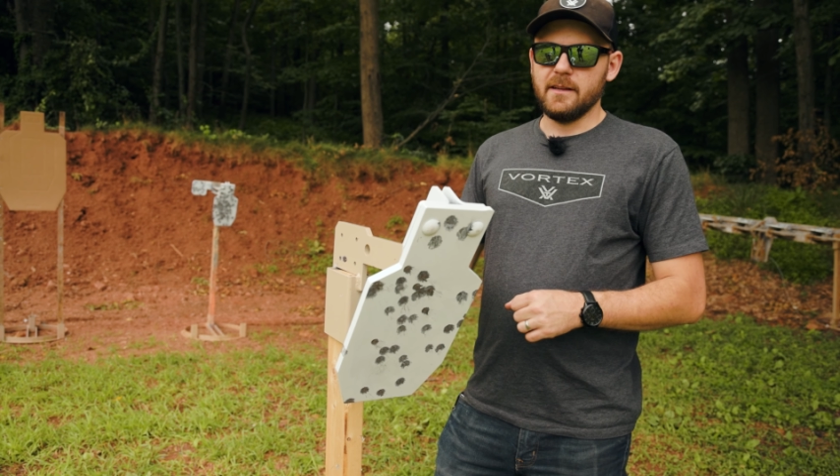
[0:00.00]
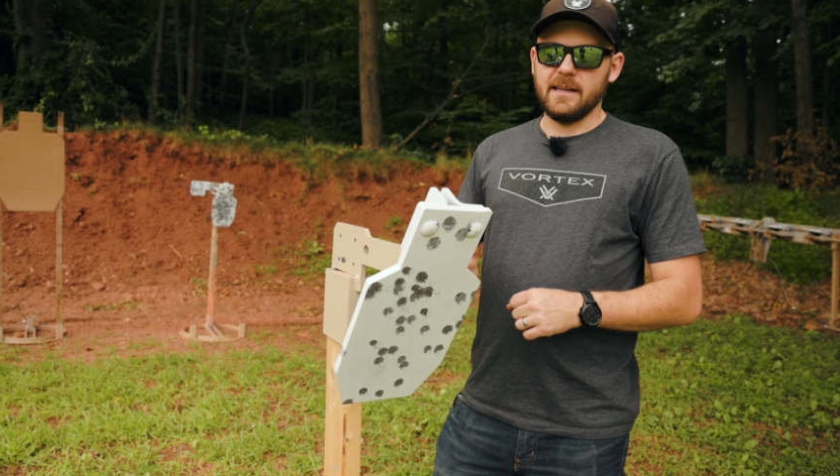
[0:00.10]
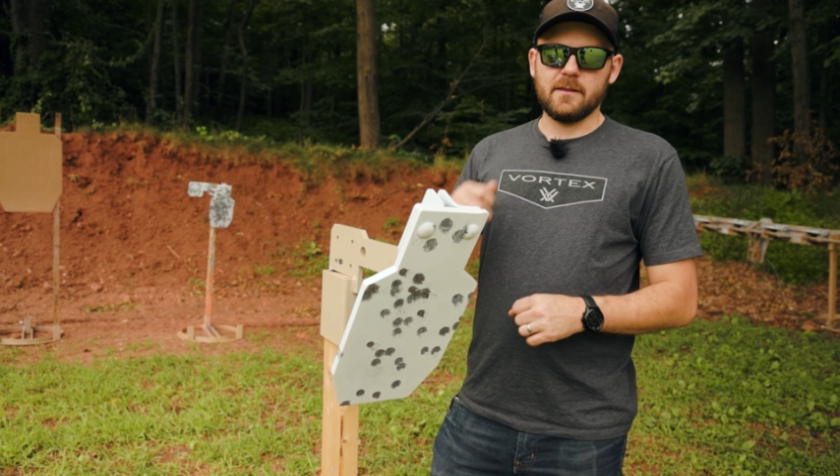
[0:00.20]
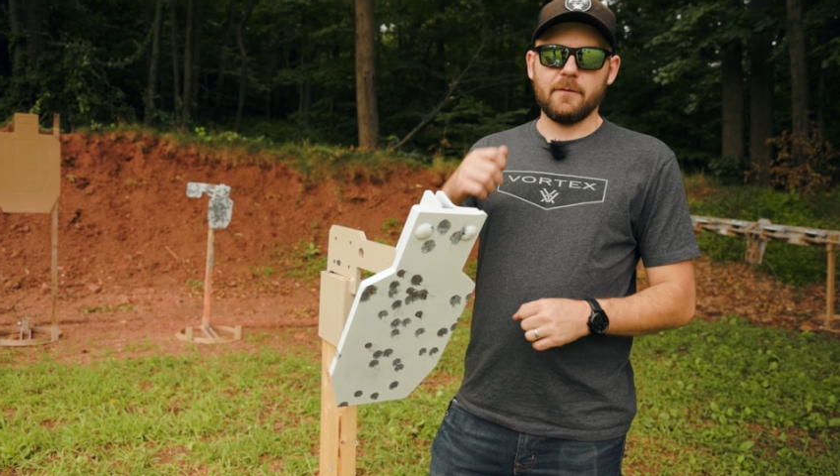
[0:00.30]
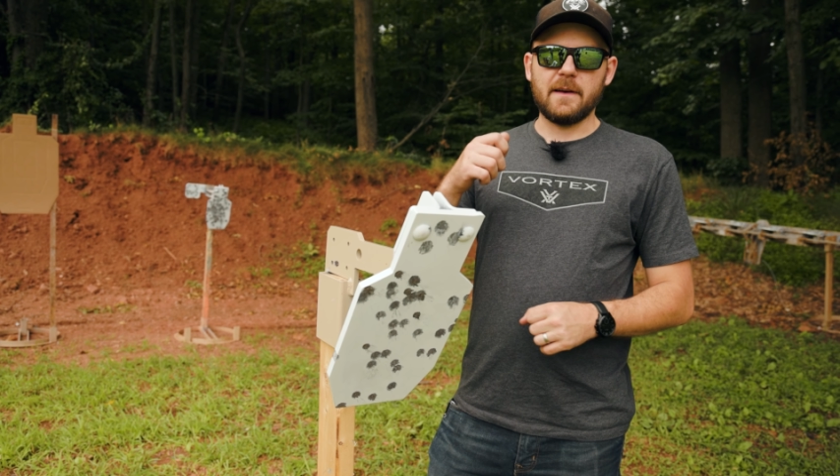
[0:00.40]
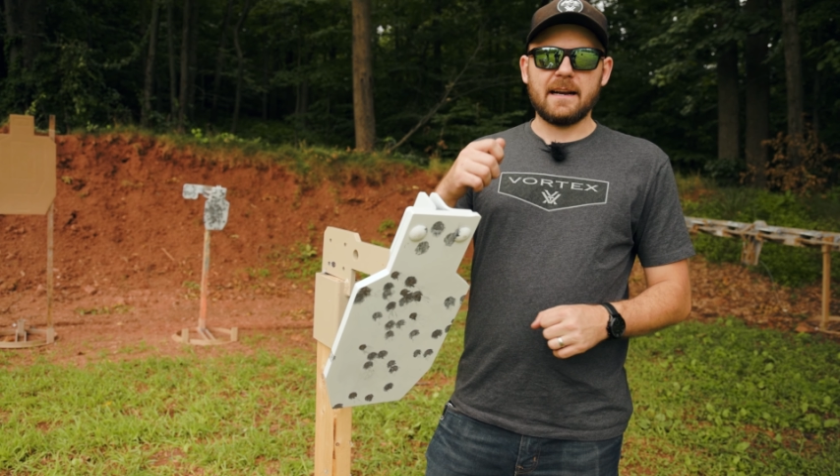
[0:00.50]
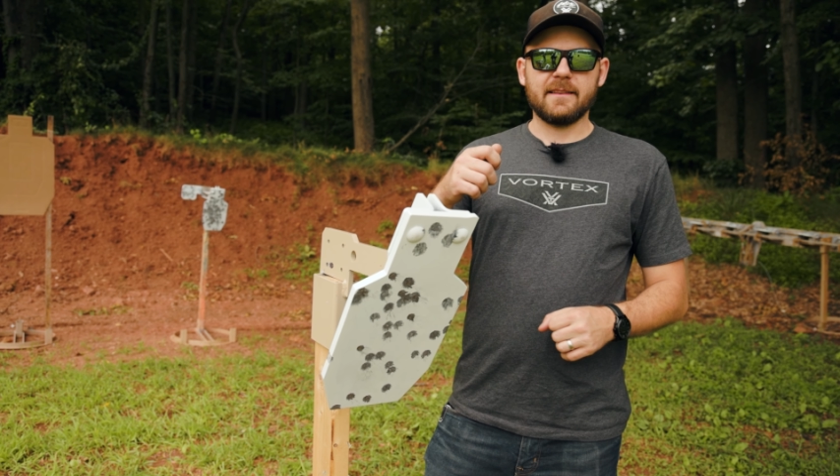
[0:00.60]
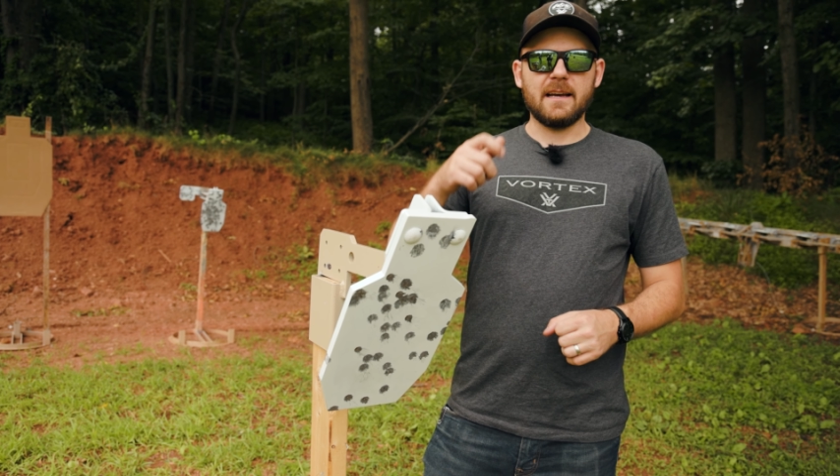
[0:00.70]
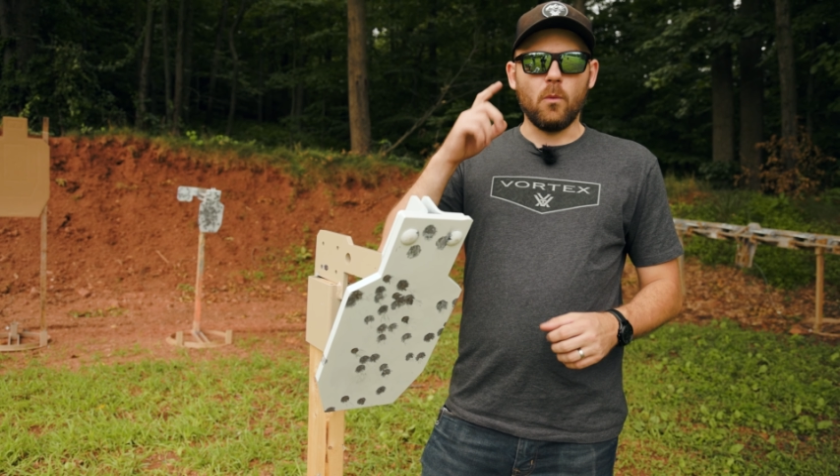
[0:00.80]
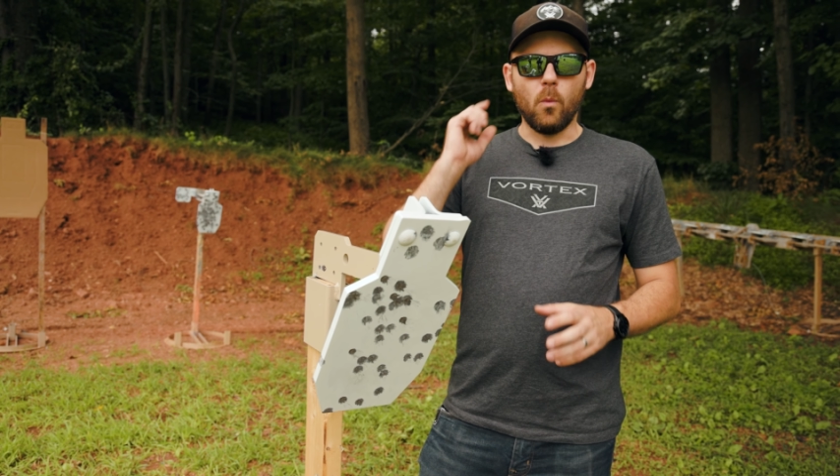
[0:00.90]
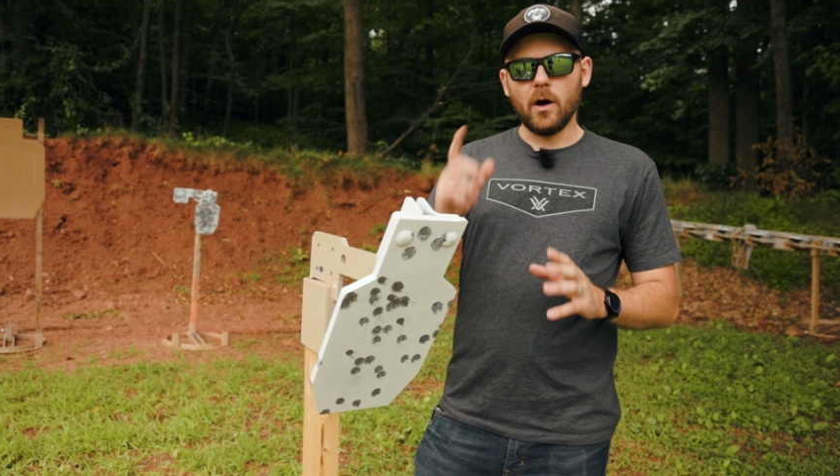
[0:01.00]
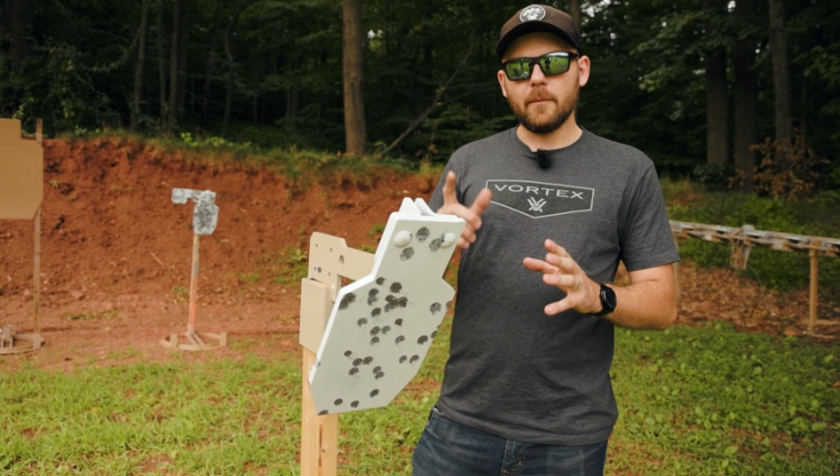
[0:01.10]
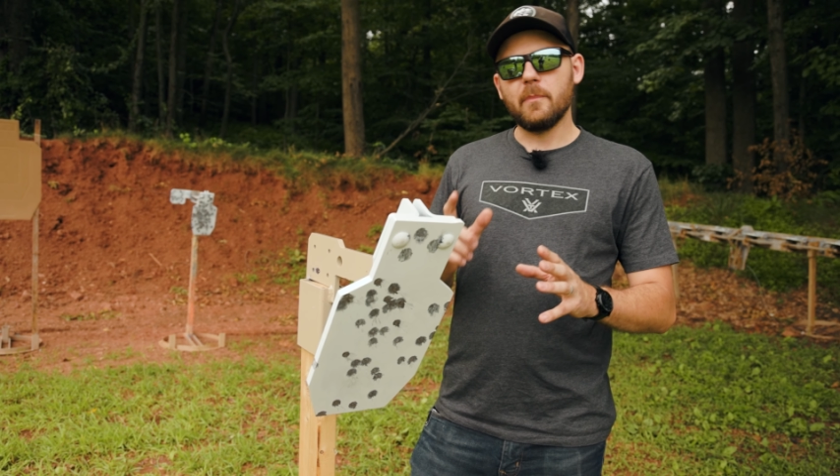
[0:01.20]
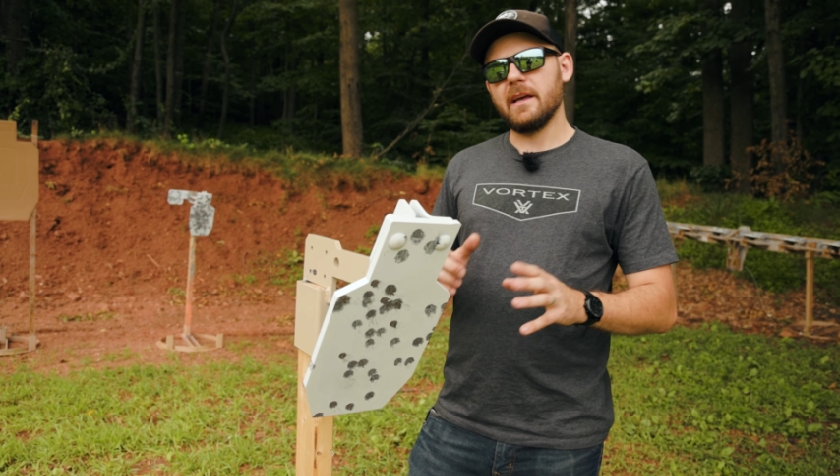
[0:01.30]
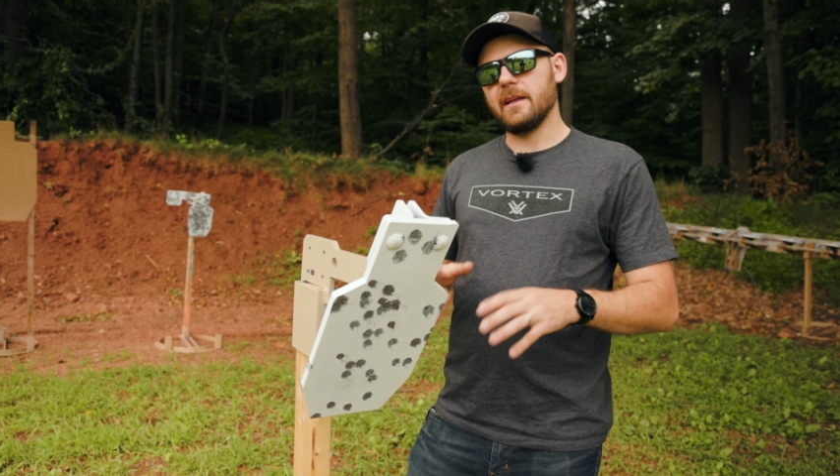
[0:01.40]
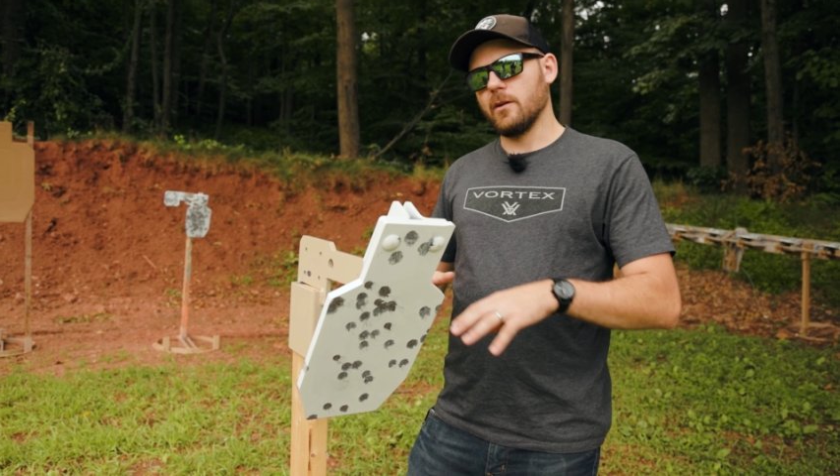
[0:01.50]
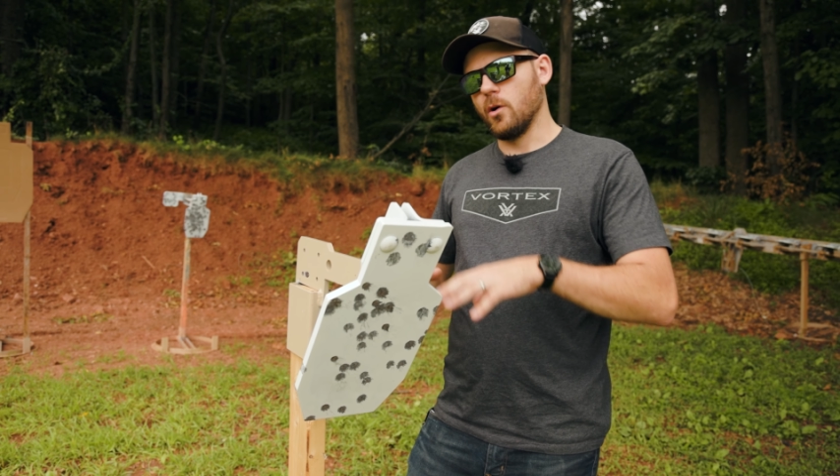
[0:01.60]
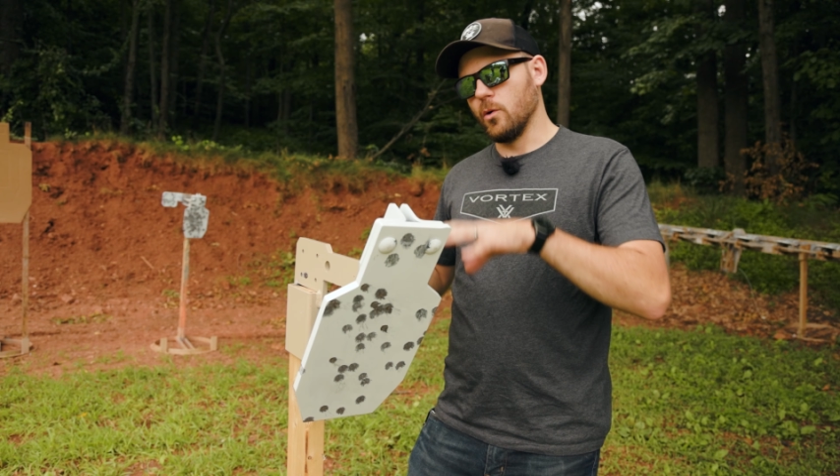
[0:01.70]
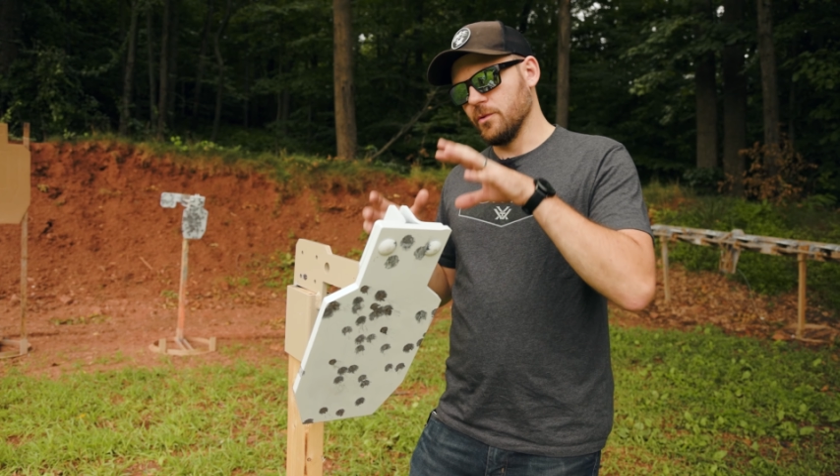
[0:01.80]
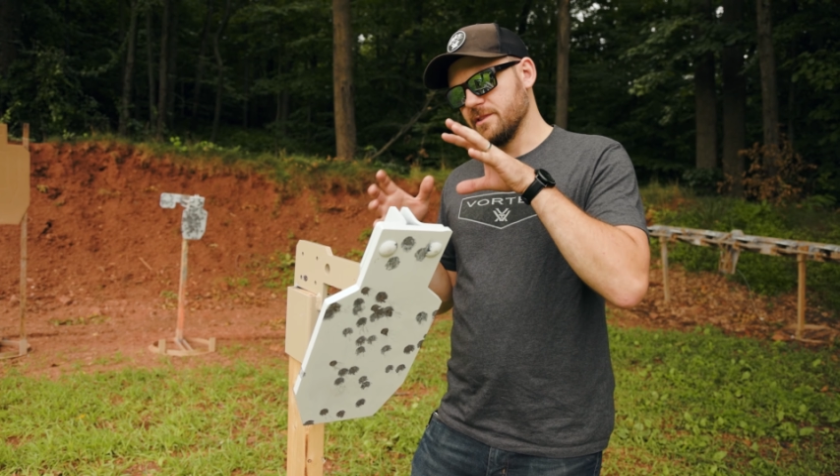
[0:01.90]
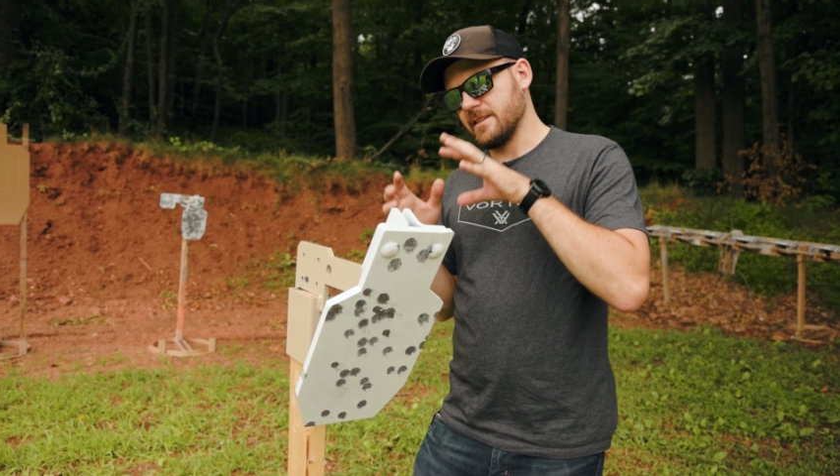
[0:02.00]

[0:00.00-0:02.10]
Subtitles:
is the fact that one pin holds